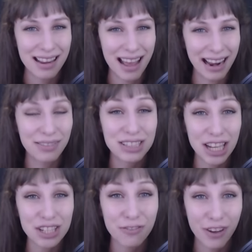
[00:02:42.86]
and I have
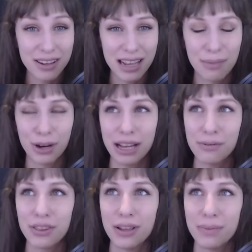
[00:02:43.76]
such a fun time
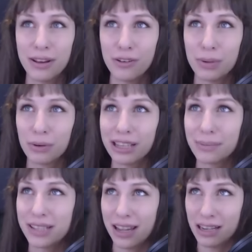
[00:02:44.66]
raiding with them, that it would be really
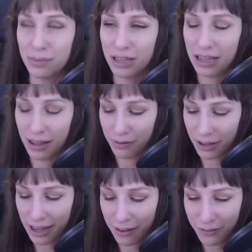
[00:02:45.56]
upsetting to me if it
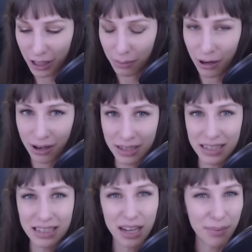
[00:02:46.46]
kind of fell apart and it
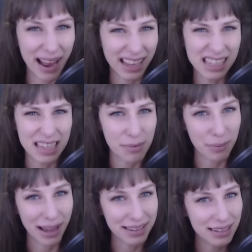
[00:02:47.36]
didn't come back in the same
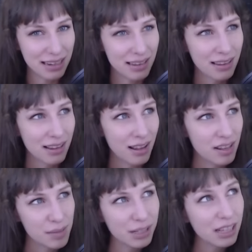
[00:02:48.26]
capacity.
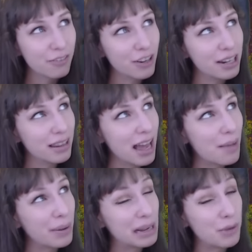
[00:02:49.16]
So I'm a little afraid of
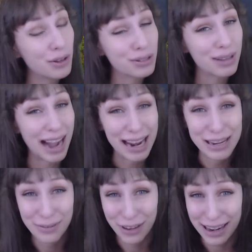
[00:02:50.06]
that, but I'm also
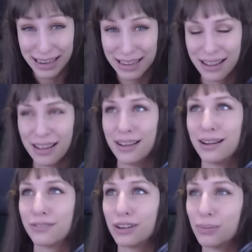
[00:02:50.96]
kind of ready
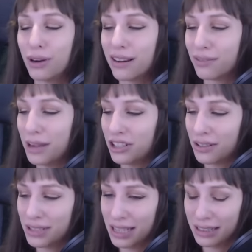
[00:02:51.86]
for a break from H
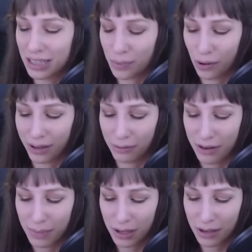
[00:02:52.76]
F C at this point.
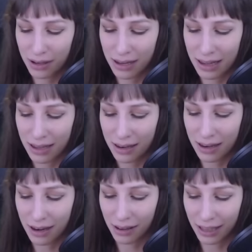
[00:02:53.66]
We've been
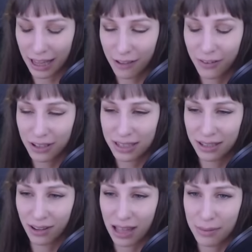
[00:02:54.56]
in, like, Hellfire
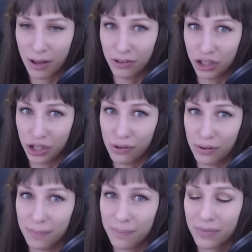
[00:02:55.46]
Citadel came out in
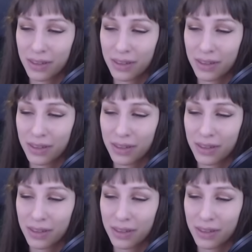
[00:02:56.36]
June.